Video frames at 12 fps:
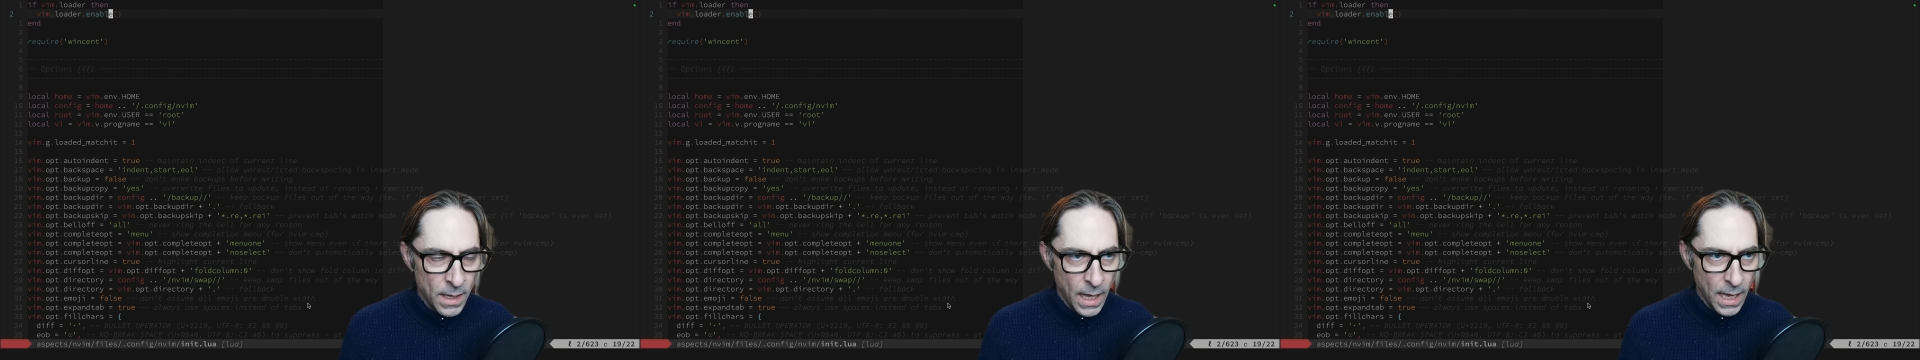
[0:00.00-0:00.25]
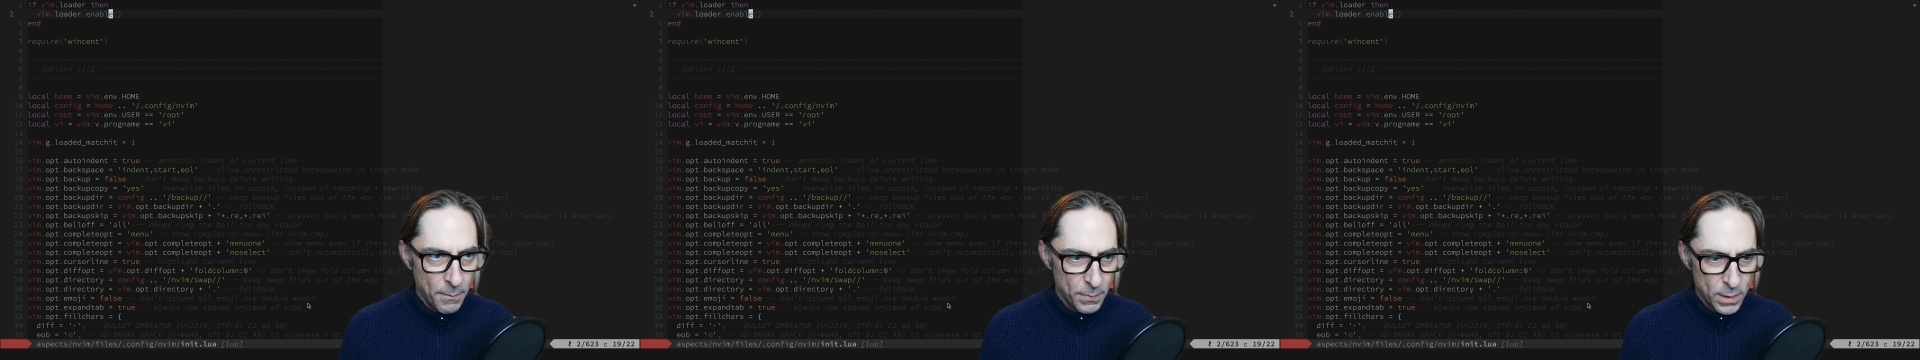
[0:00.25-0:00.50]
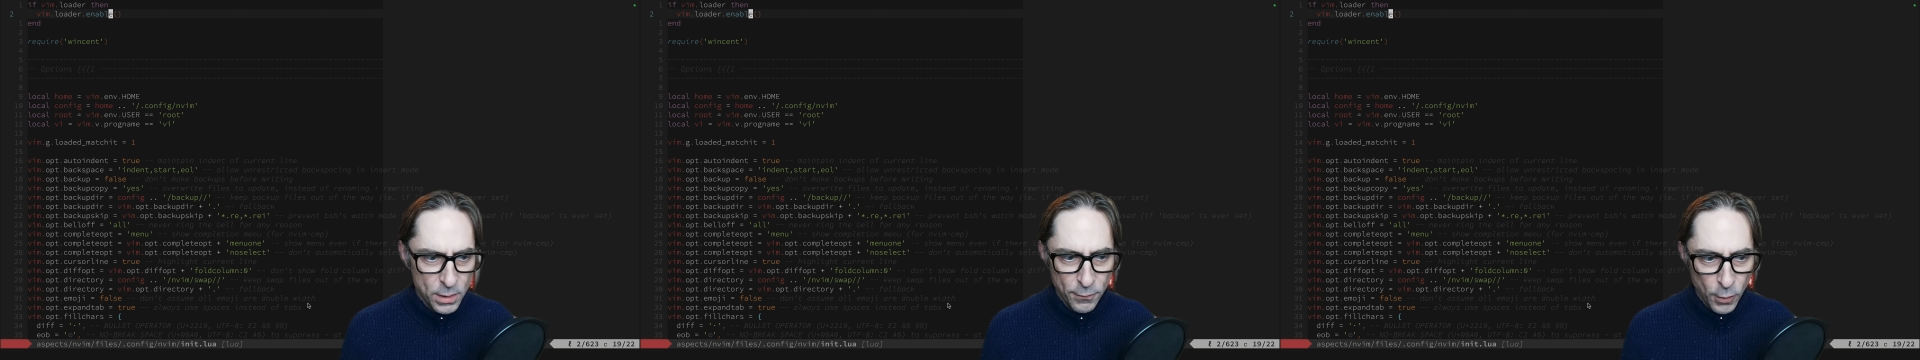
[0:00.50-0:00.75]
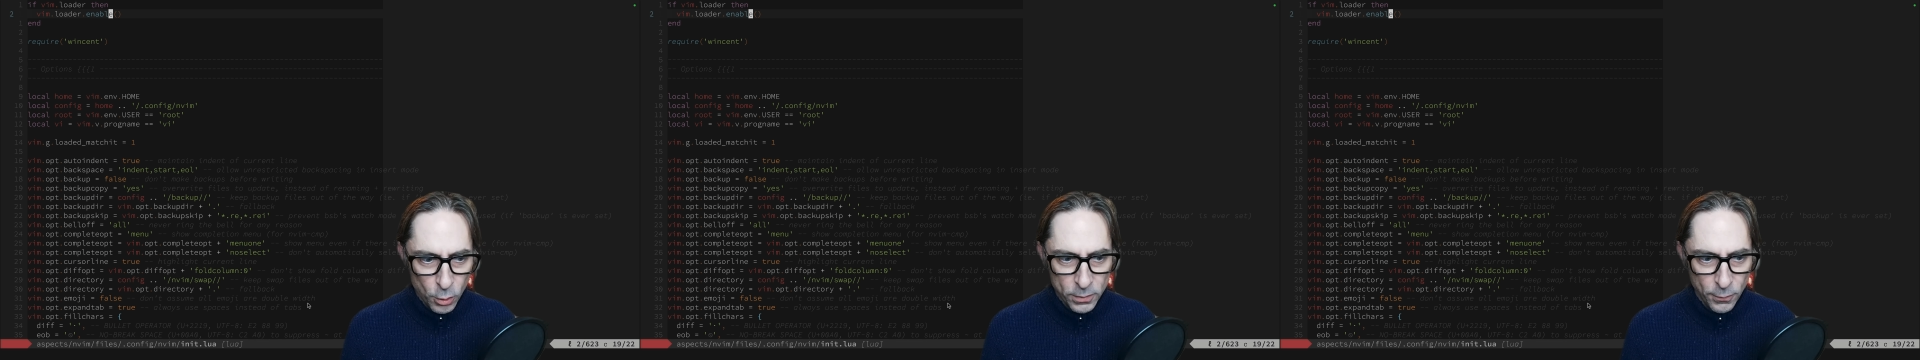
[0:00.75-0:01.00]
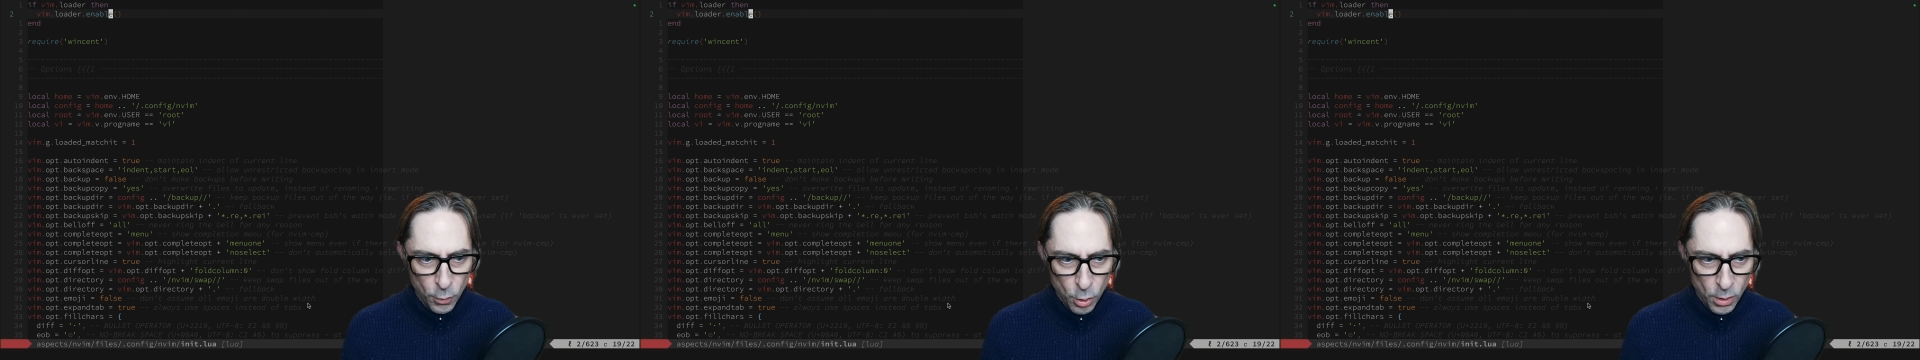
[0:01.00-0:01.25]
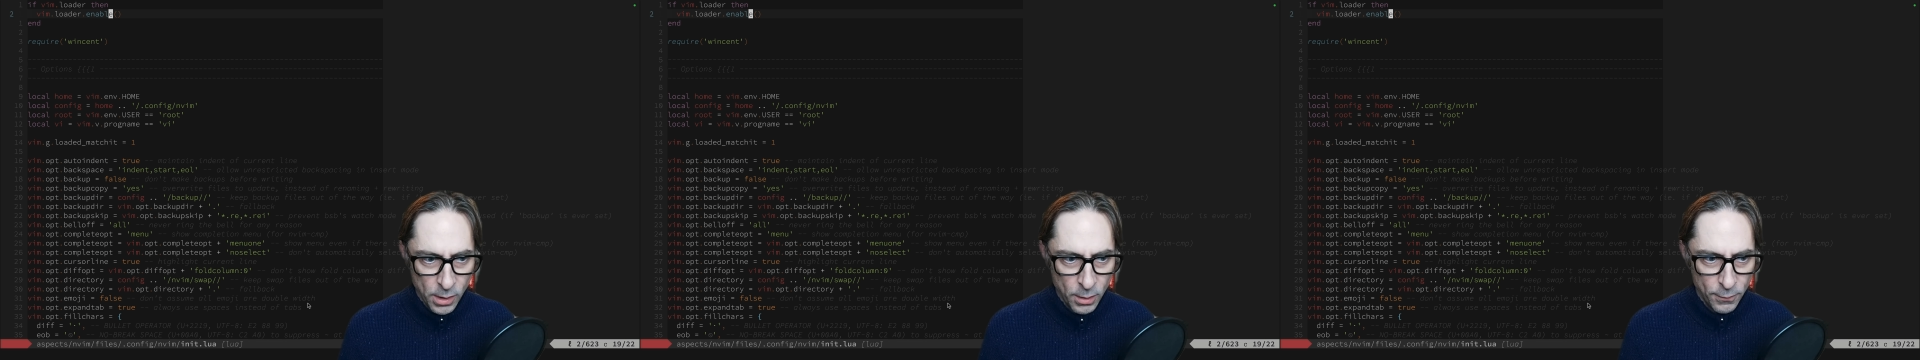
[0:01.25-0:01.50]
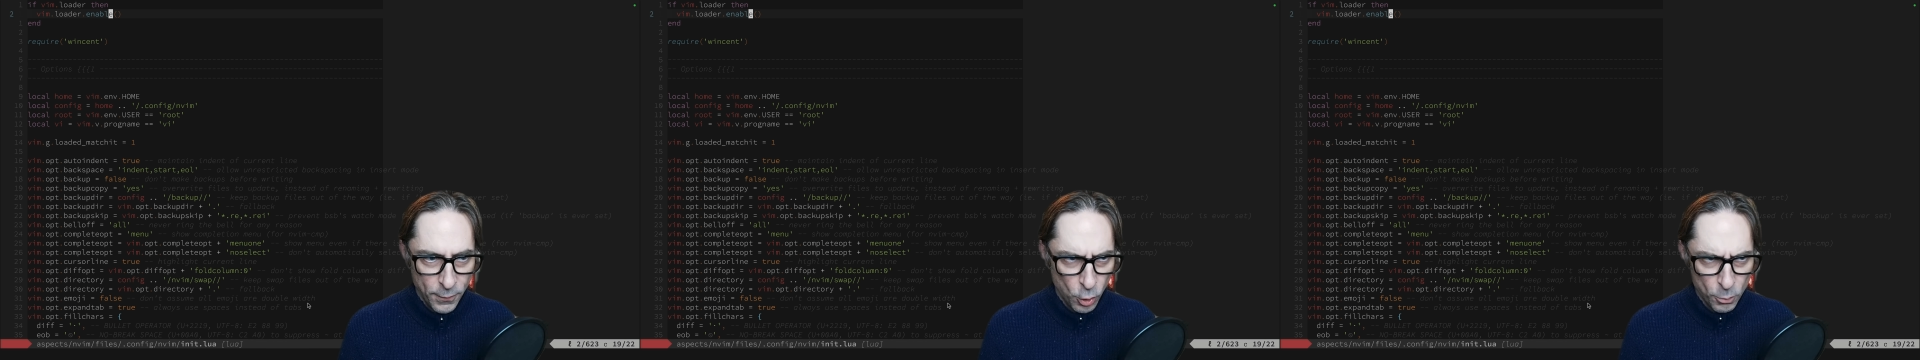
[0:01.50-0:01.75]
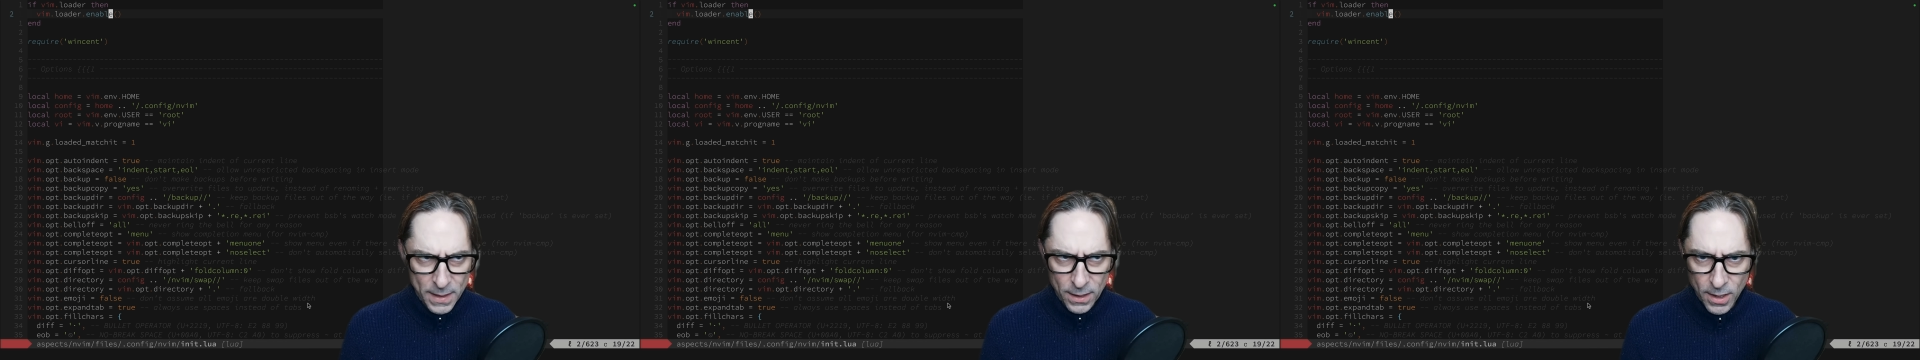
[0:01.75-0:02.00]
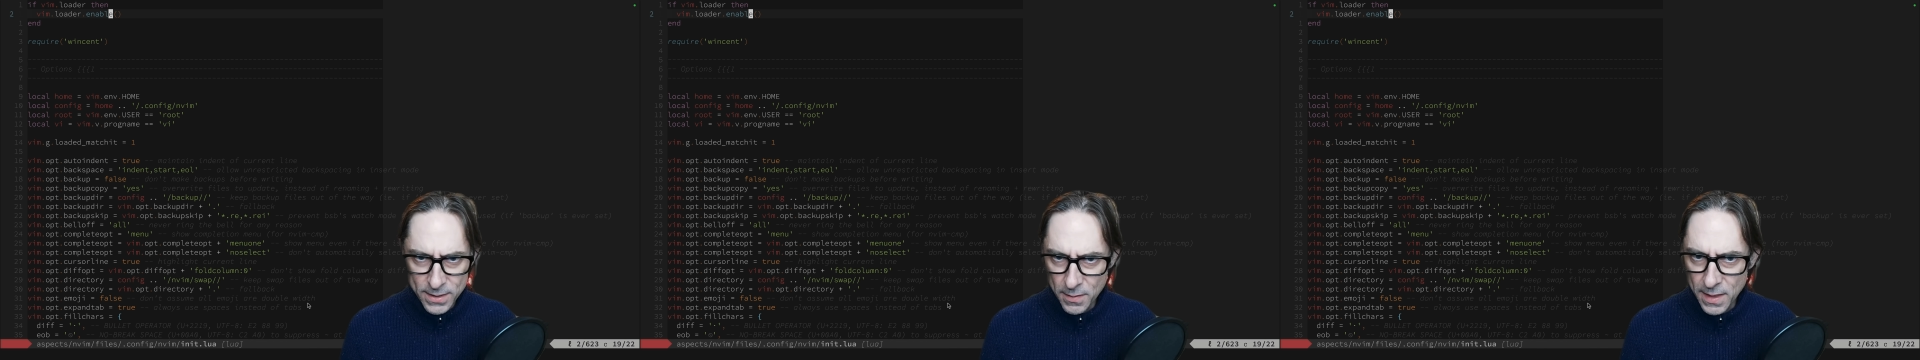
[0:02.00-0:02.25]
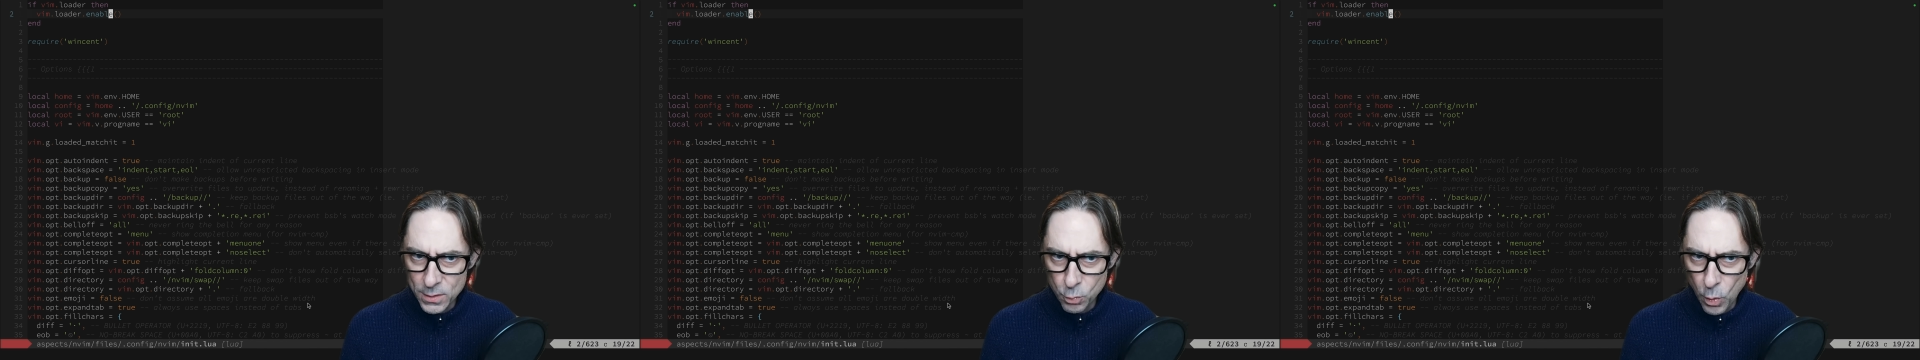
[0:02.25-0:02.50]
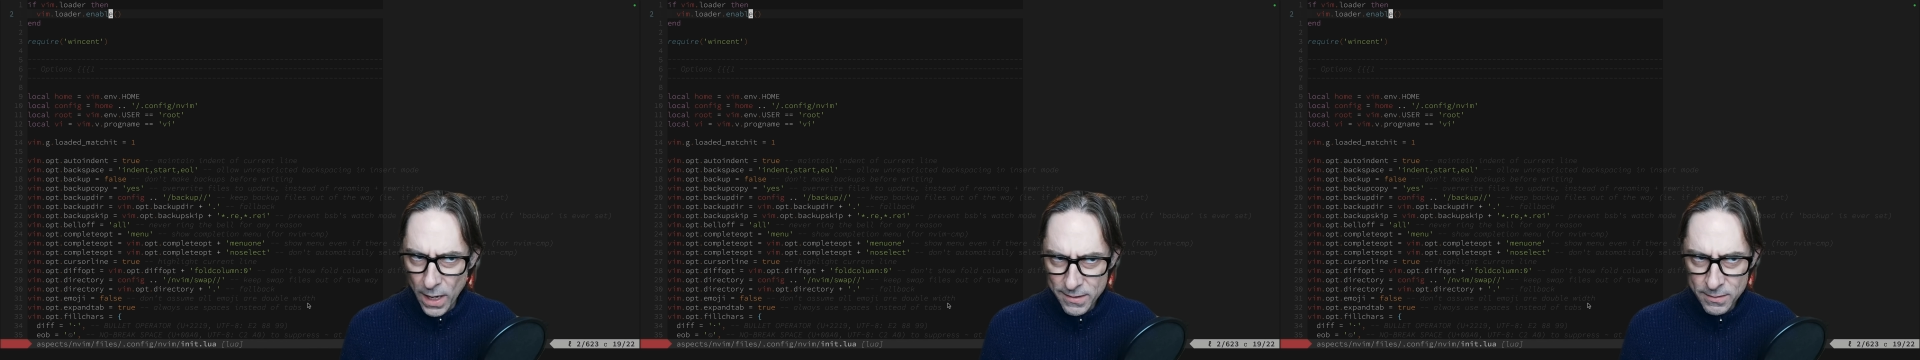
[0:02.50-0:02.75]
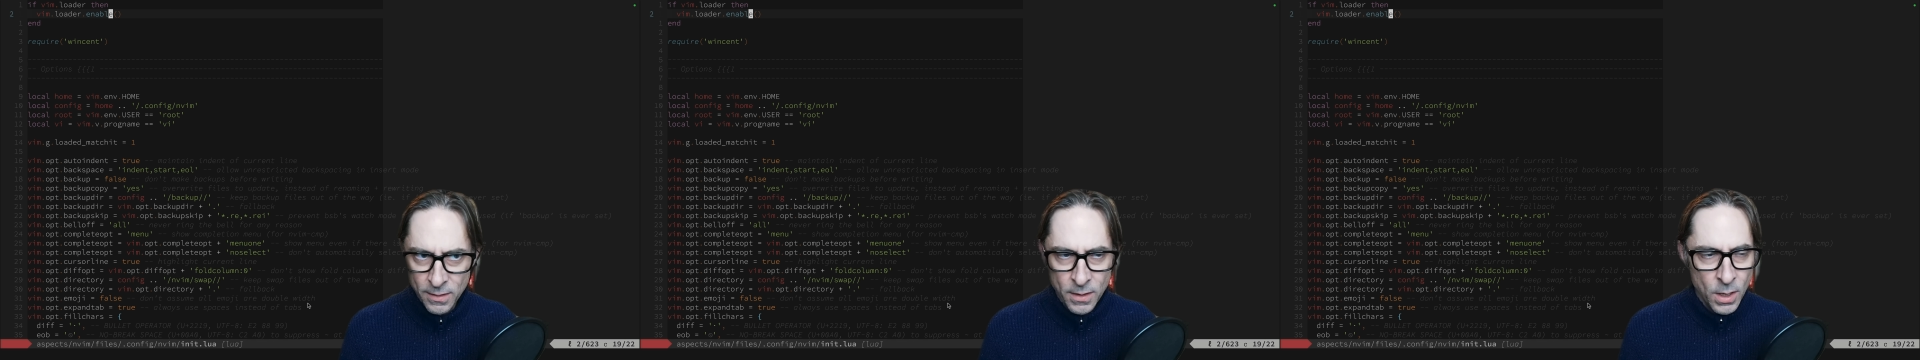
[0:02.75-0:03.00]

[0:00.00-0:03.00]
The default for fold min lines, I think, is 1,